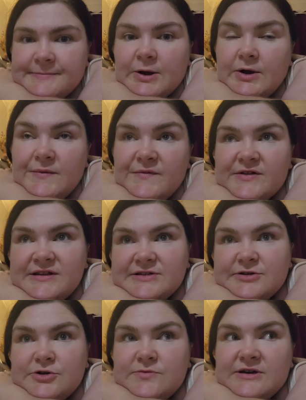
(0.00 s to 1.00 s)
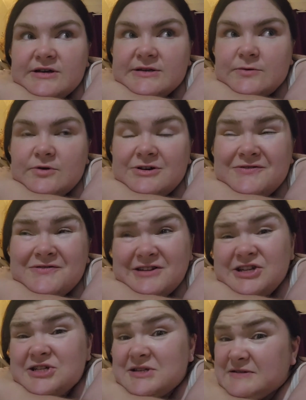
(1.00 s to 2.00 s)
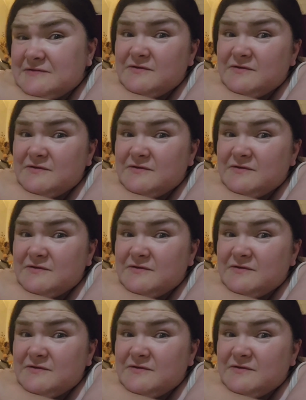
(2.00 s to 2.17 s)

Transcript: hopefully soon, because I want to finish this